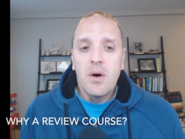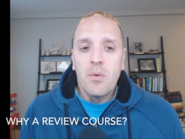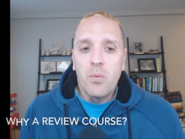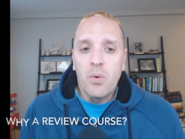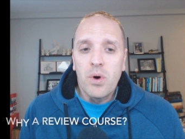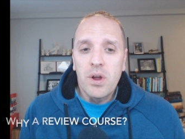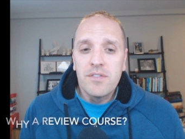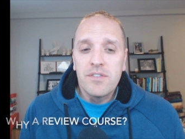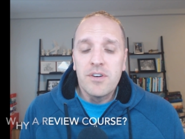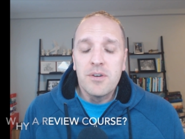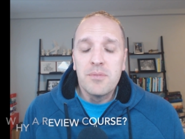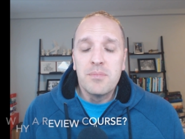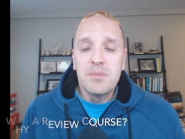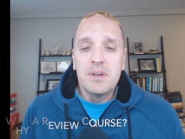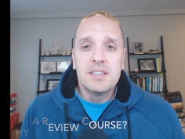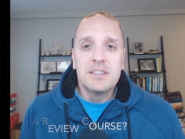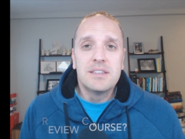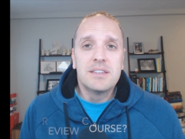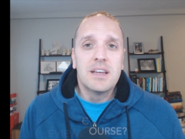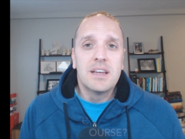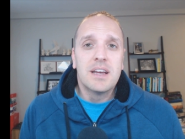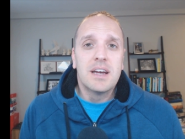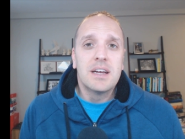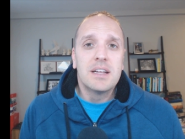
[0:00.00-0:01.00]
One of them
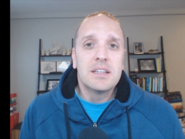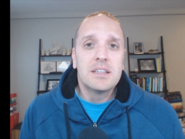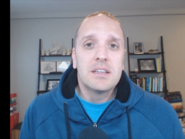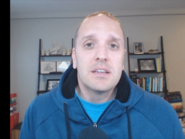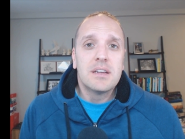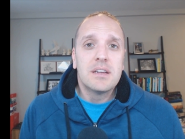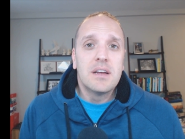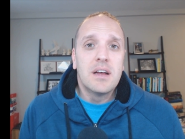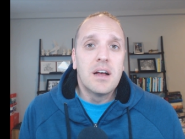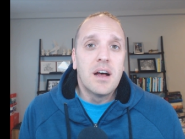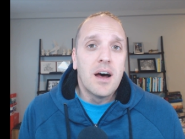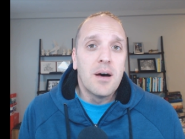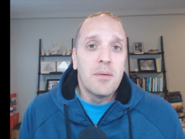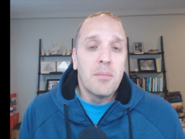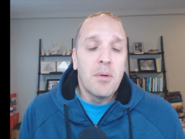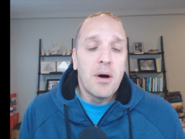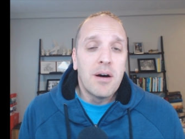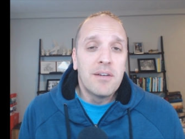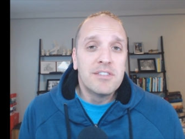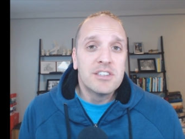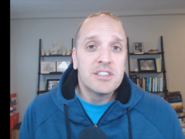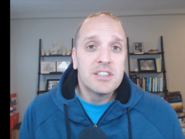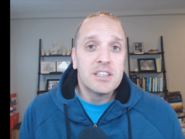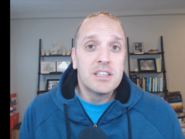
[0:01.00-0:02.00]
is that
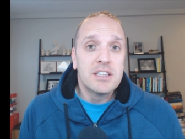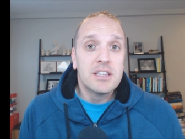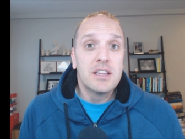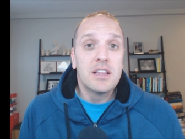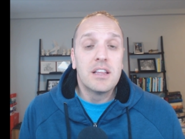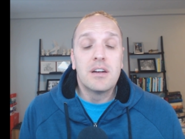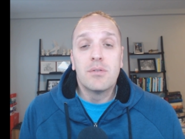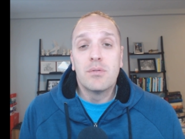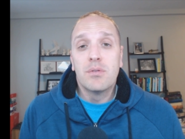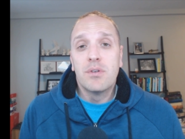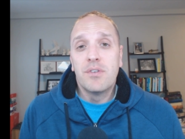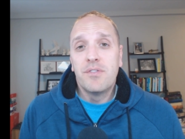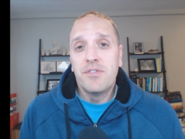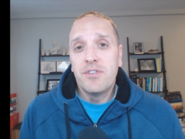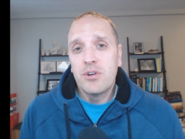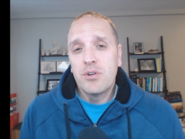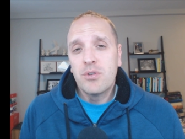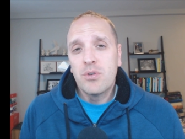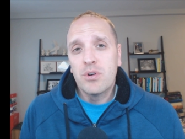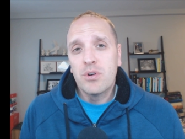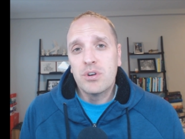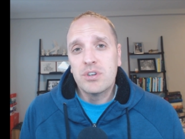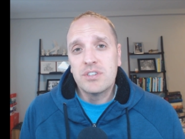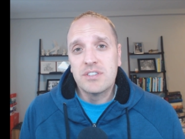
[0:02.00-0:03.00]
obviously that a review
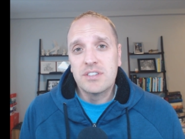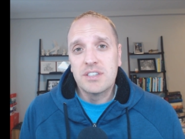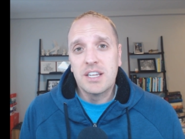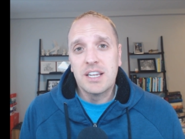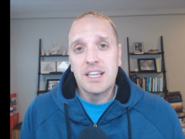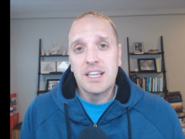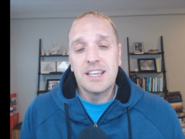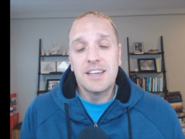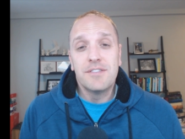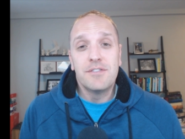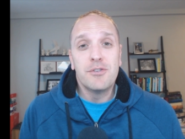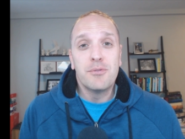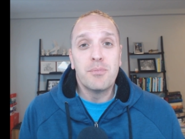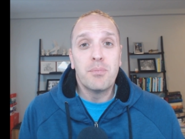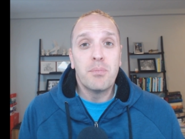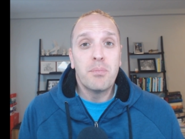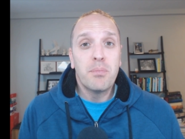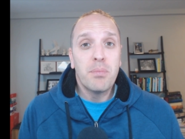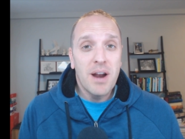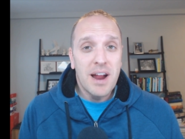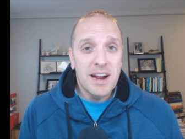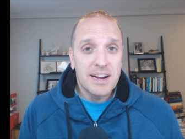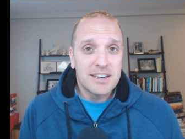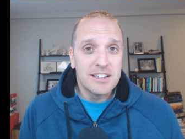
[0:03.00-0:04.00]
course is going to give you
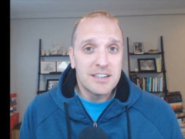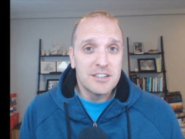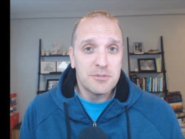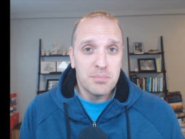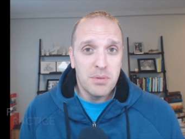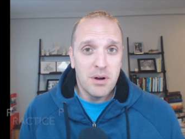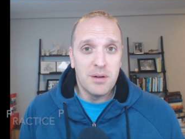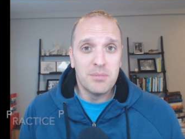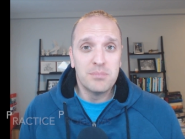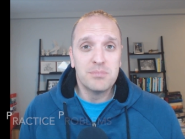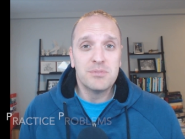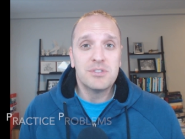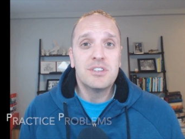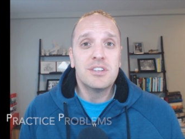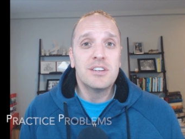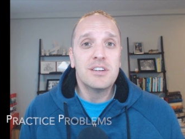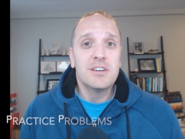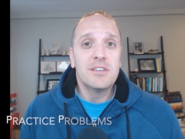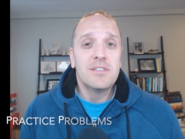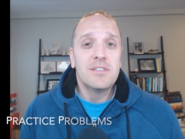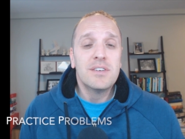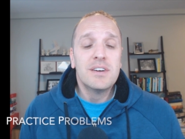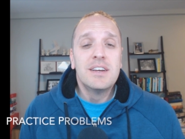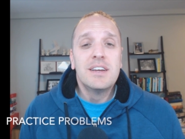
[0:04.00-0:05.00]
practice problems to
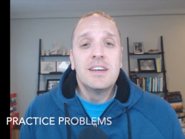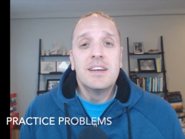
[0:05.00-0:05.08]
do.